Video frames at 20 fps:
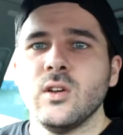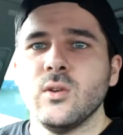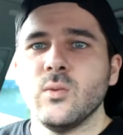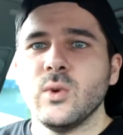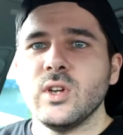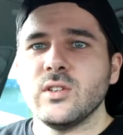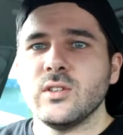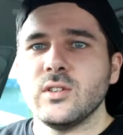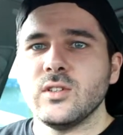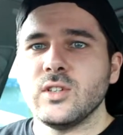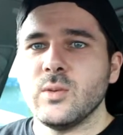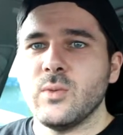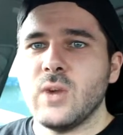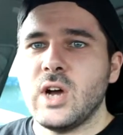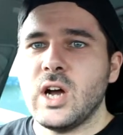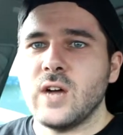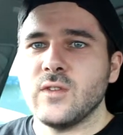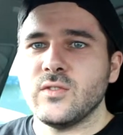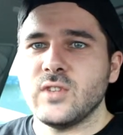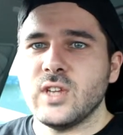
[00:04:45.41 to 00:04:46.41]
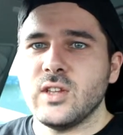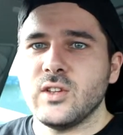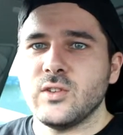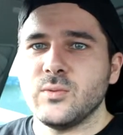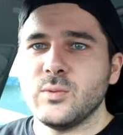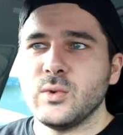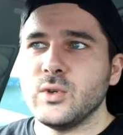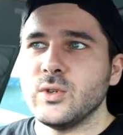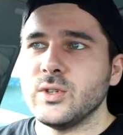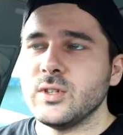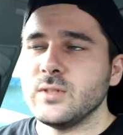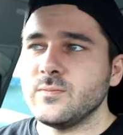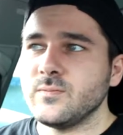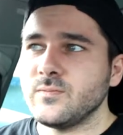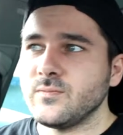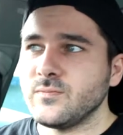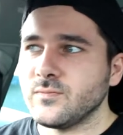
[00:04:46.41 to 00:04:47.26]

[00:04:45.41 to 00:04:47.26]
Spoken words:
Went to the gym at 10:30 this morning.